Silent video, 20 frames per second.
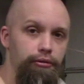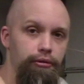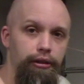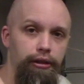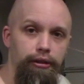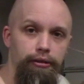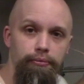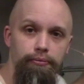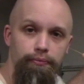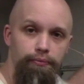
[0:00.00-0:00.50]

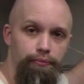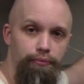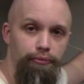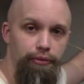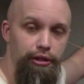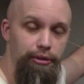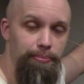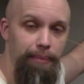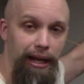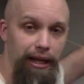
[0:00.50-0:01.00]
like
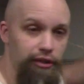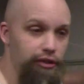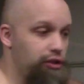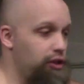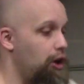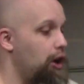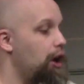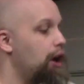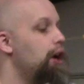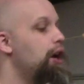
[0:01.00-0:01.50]
this
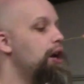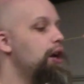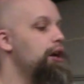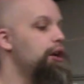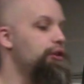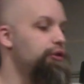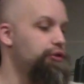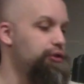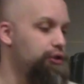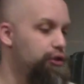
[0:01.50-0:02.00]
bandsaw,
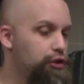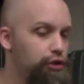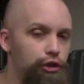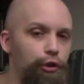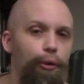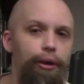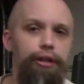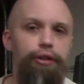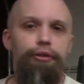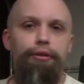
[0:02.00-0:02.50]
this
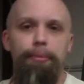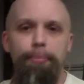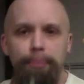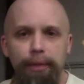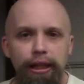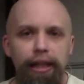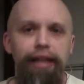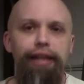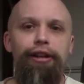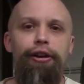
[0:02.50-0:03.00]
jointer,
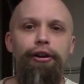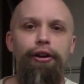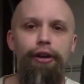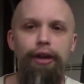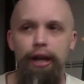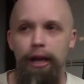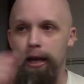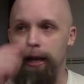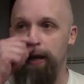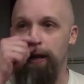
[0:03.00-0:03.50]
planer,
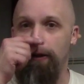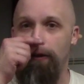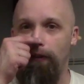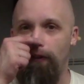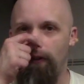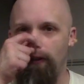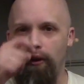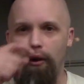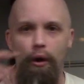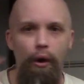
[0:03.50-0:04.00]

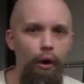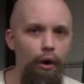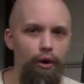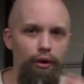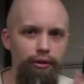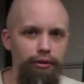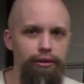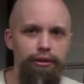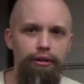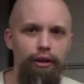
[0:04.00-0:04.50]

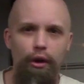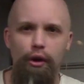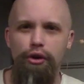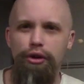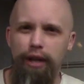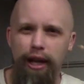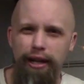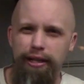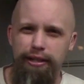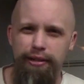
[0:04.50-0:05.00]
all
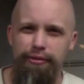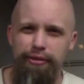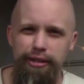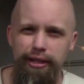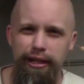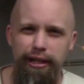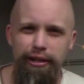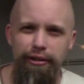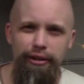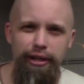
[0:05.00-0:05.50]
kinds of
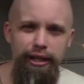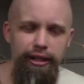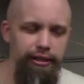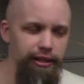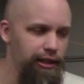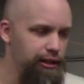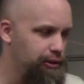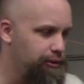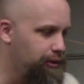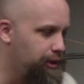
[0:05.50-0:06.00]
secondary
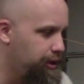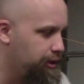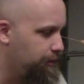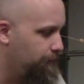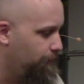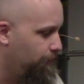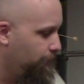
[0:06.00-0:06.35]
accessories.